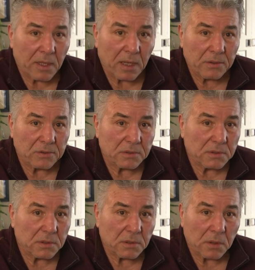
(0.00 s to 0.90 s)
I was,
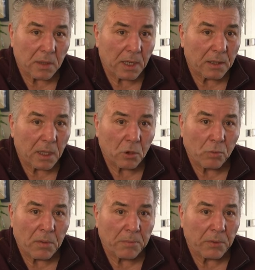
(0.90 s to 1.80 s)
you know, I don't
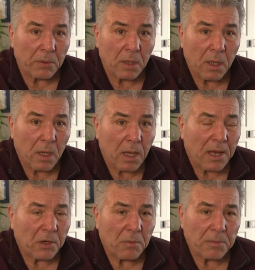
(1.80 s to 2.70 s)
remember
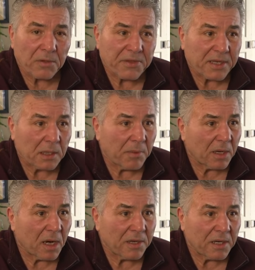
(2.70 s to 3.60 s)
thinking
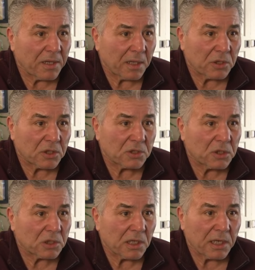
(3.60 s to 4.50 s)
about hardly anything. I
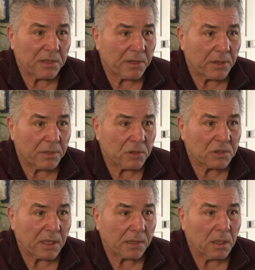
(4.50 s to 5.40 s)
just lay there,
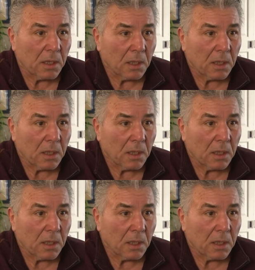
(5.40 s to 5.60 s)
just like